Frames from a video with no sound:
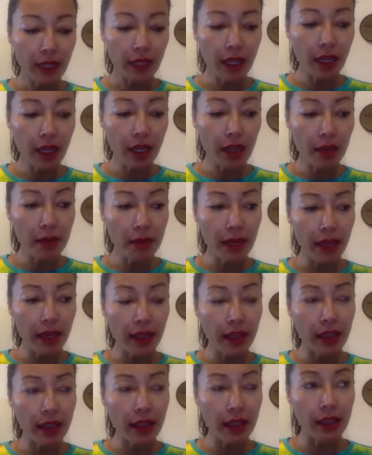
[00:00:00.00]

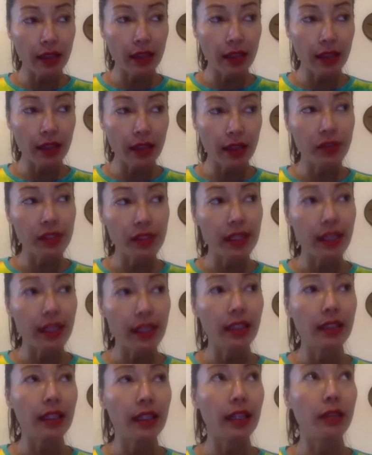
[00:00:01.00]
And we've
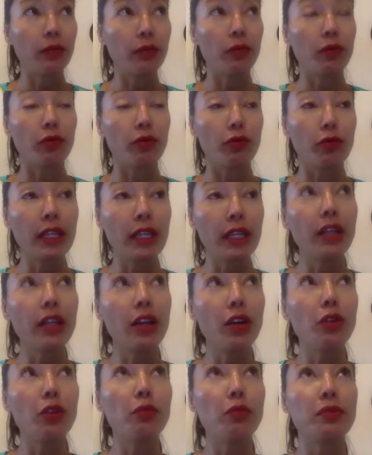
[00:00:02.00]
decided that we
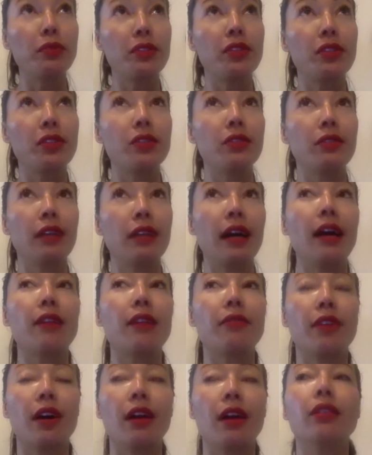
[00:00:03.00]
hope to have
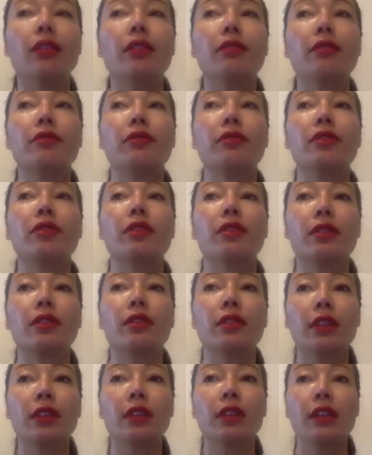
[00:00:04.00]
all of the
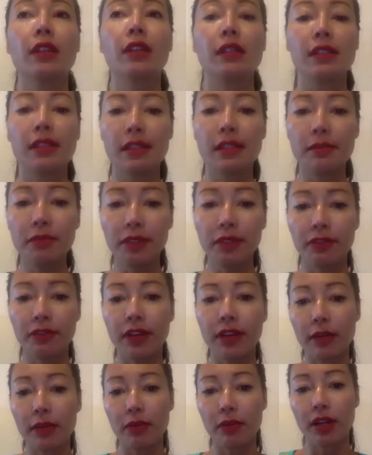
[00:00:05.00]

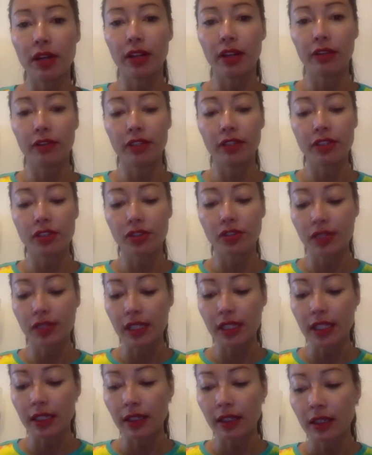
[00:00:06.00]
simplified product features
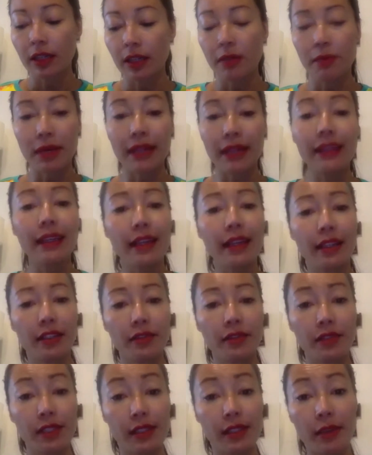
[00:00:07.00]
done by the end
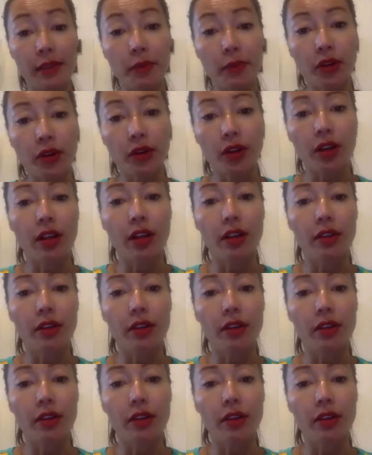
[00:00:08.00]
of December of